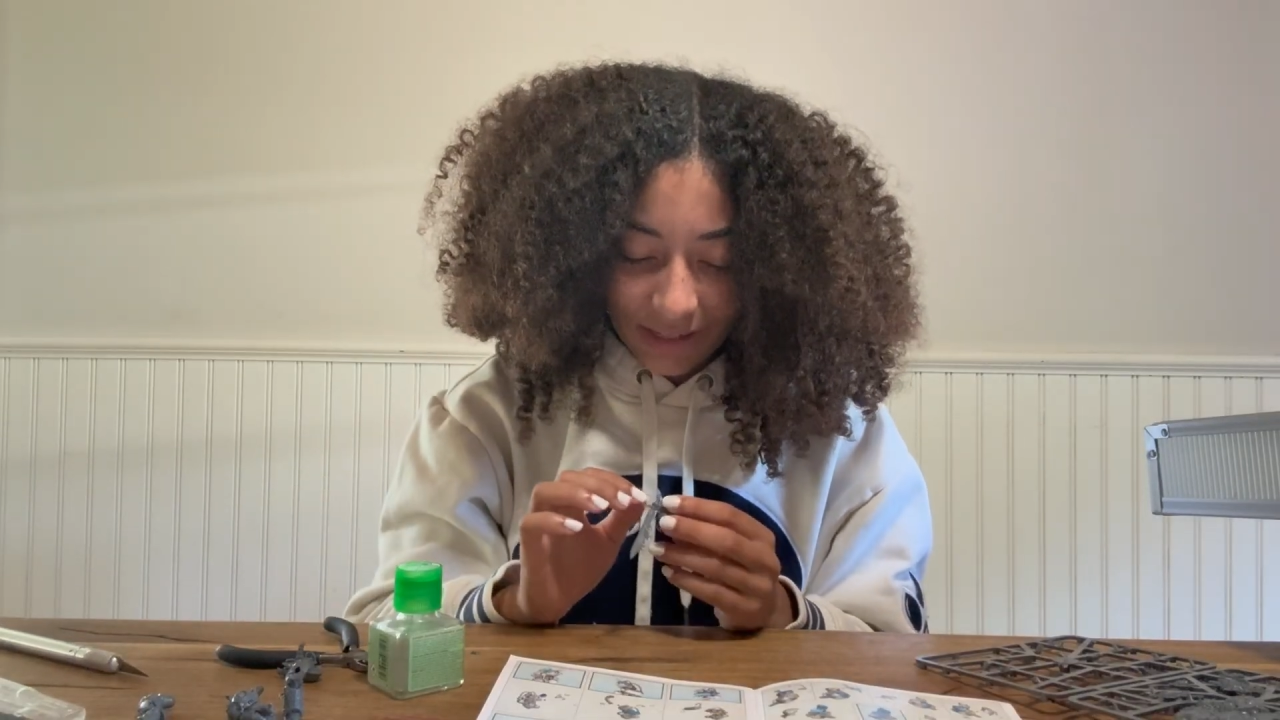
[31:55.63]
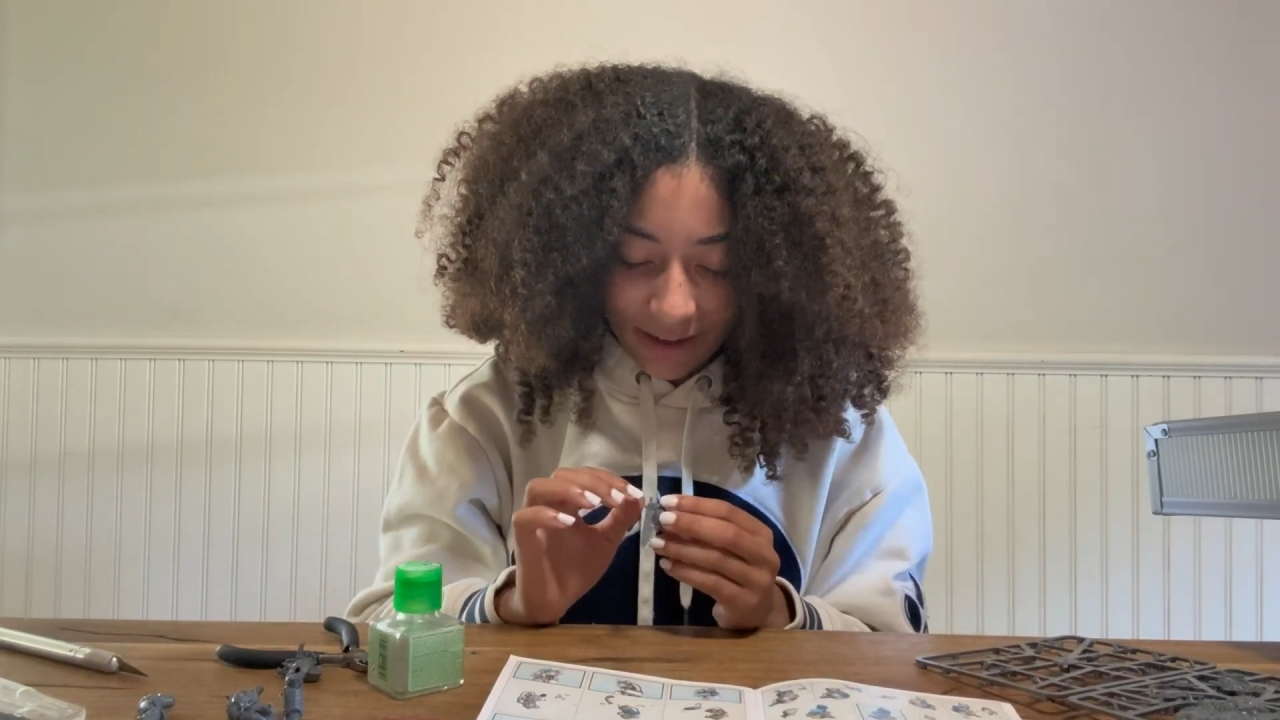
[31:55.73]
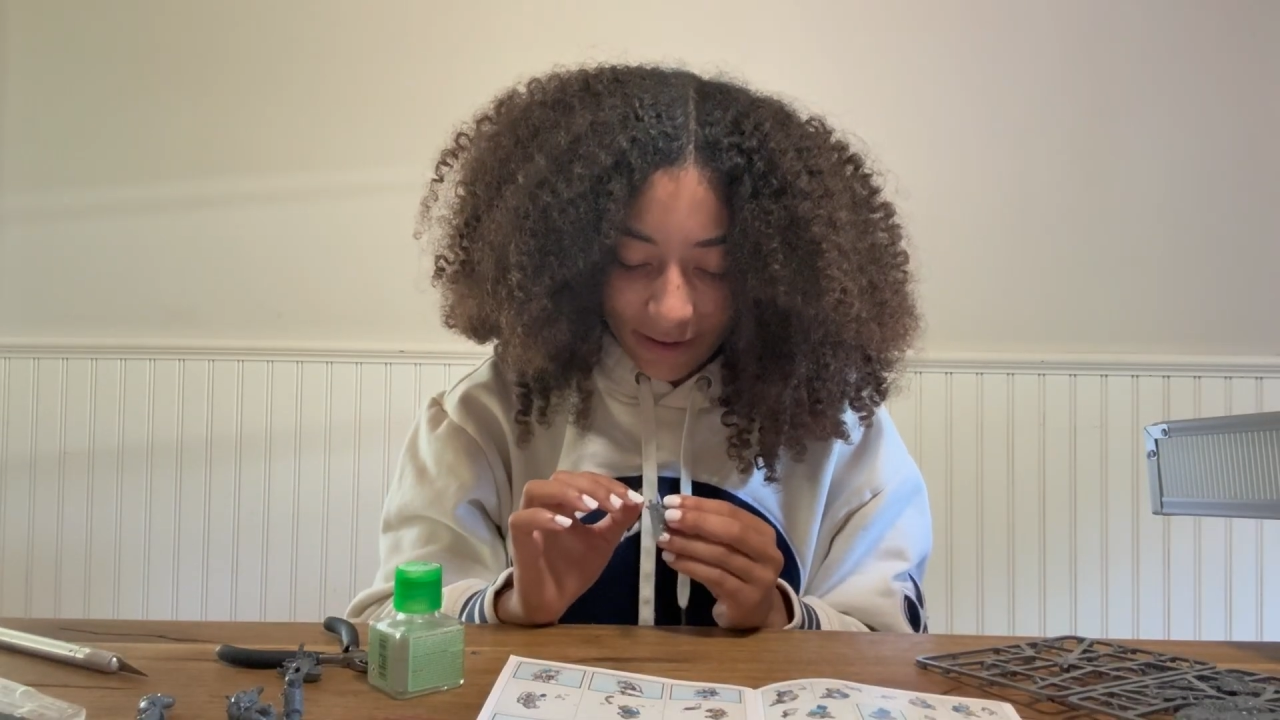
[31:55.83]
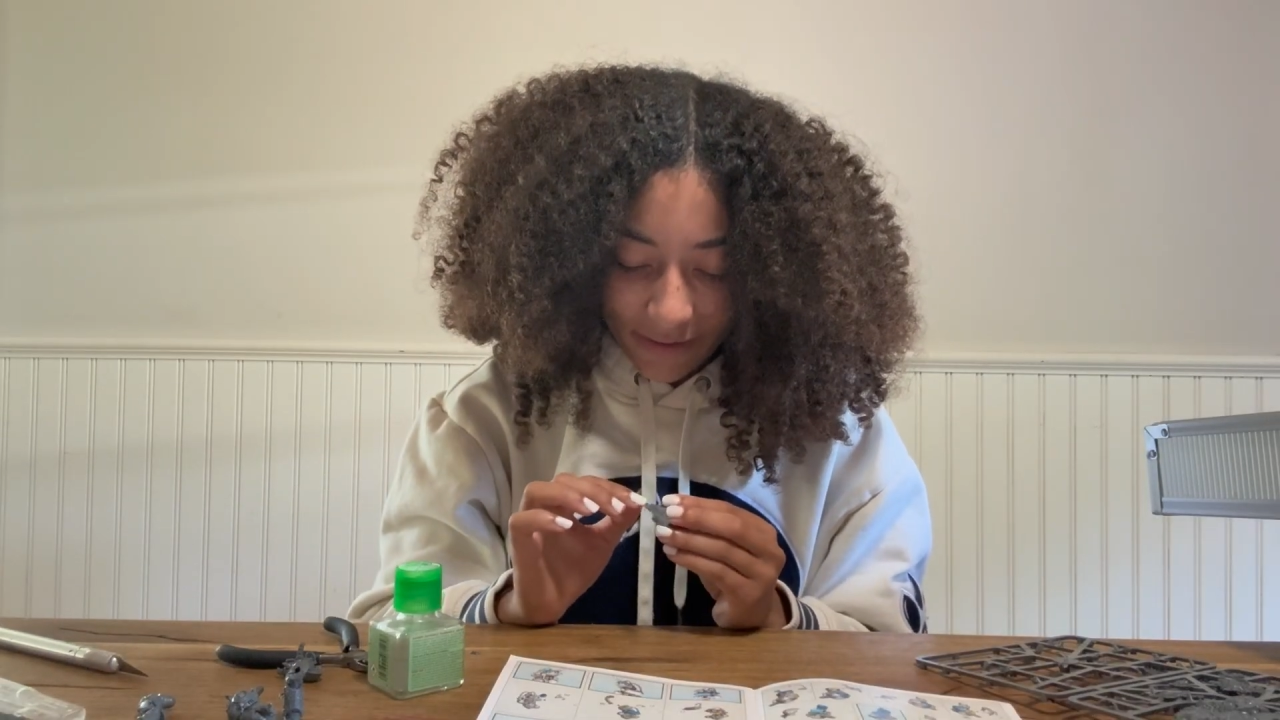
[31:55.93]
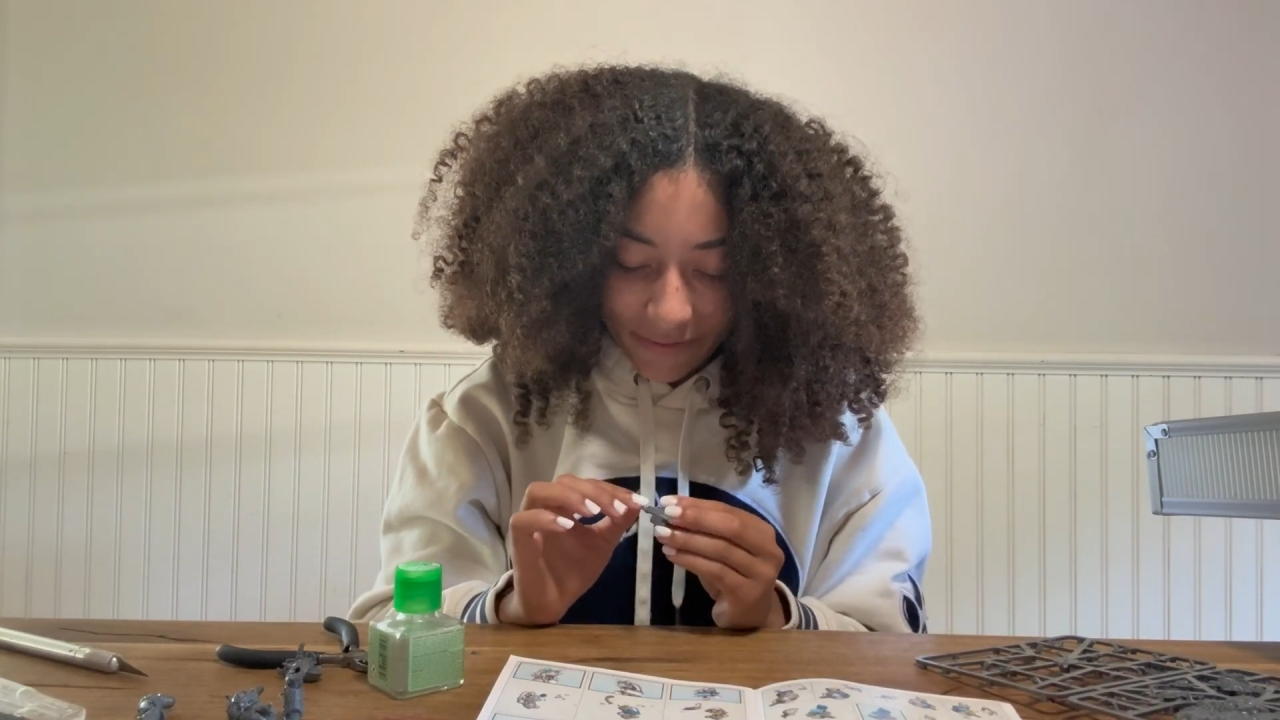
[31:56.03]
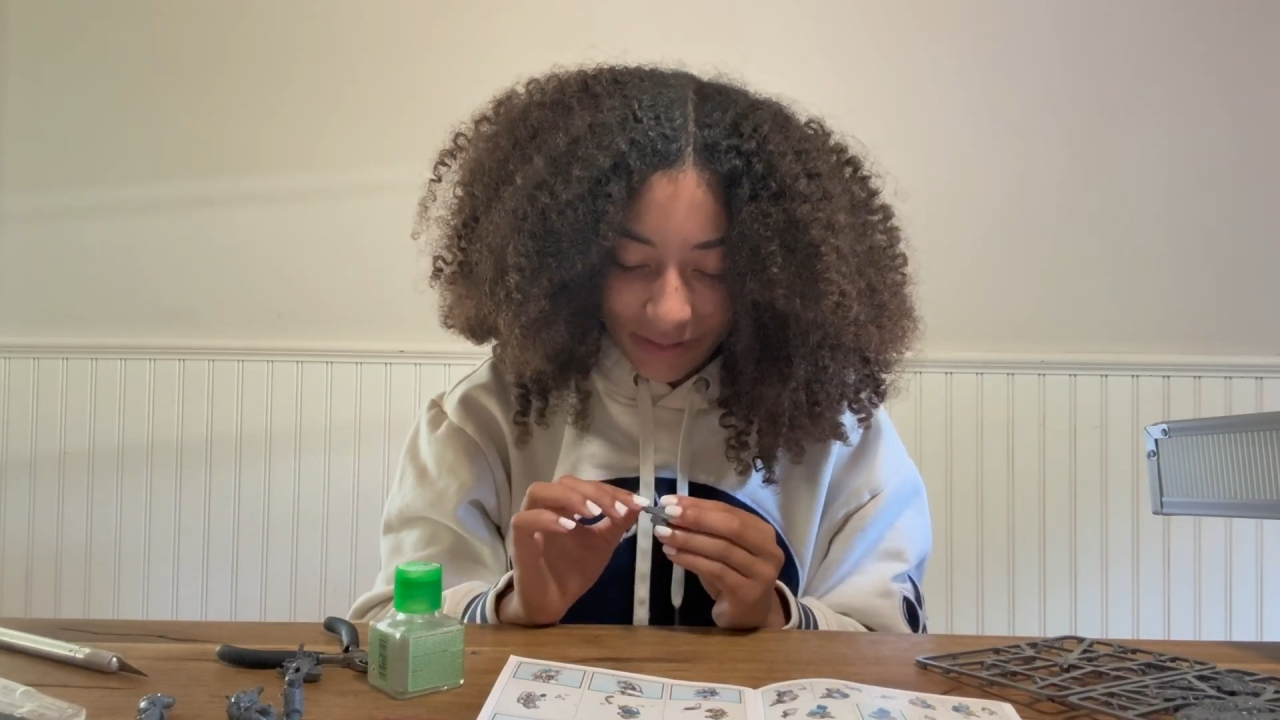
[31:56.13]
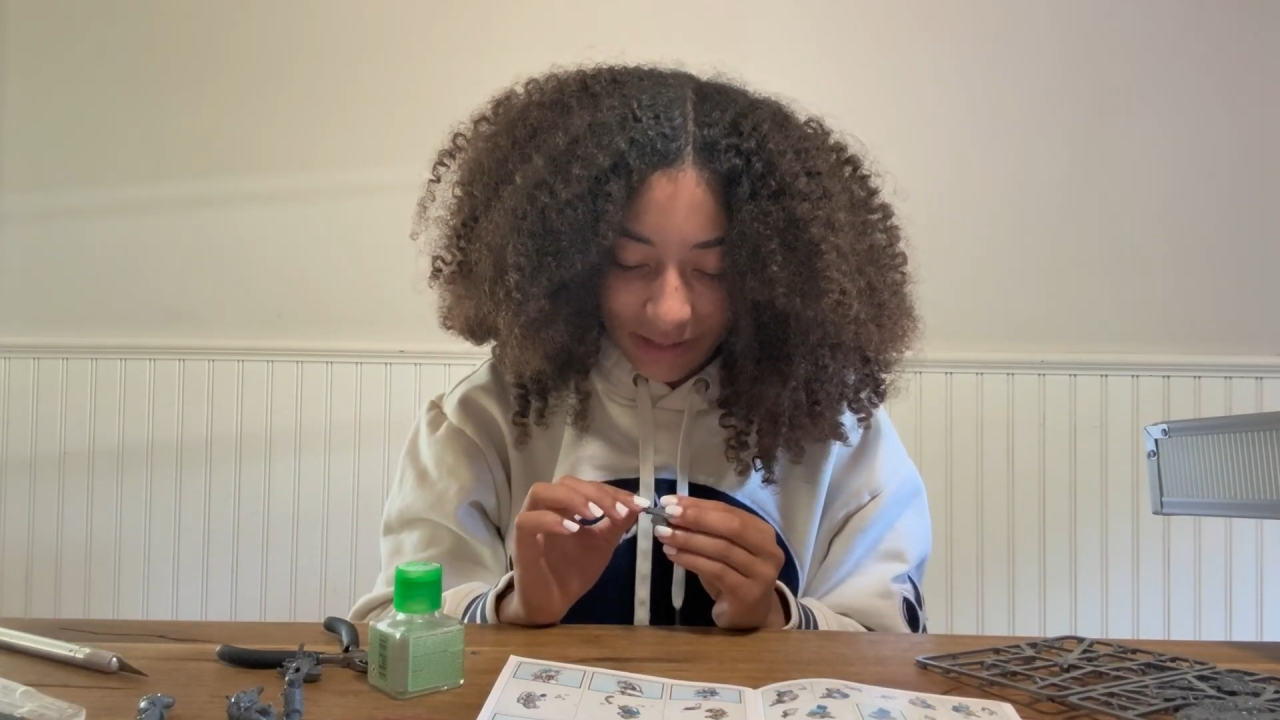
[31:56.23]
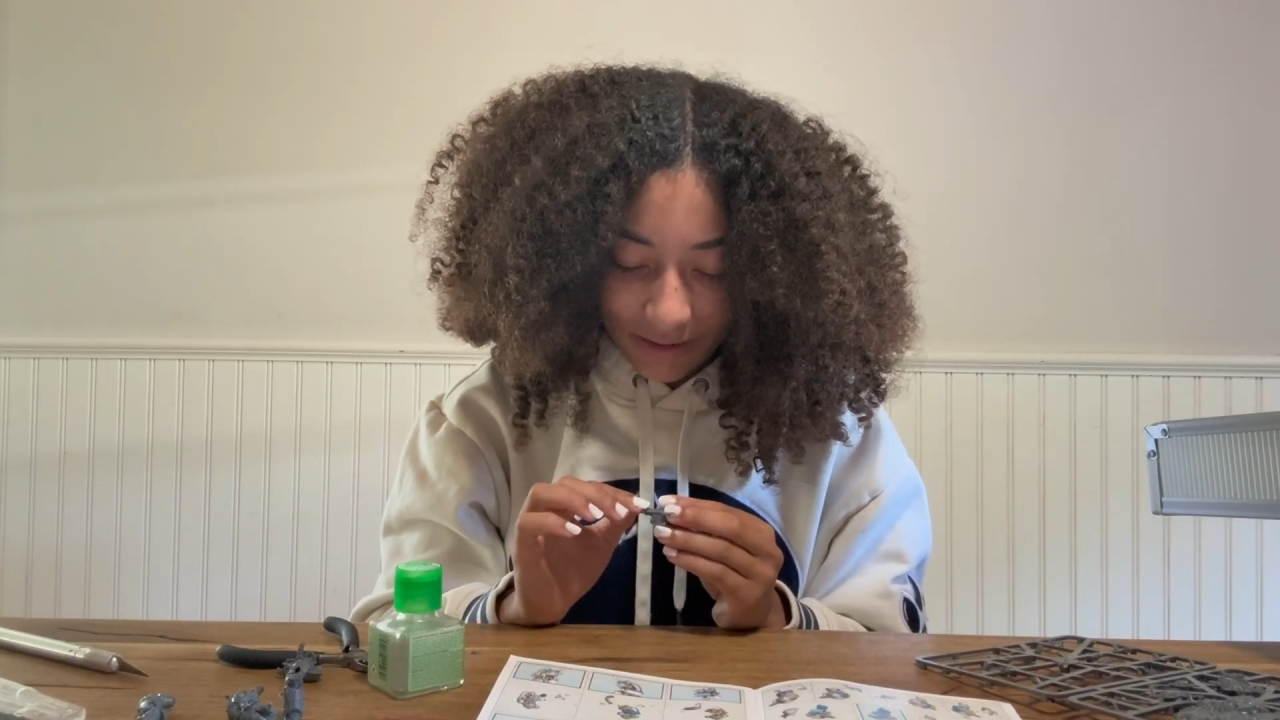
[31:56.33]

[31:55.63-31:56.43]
elves.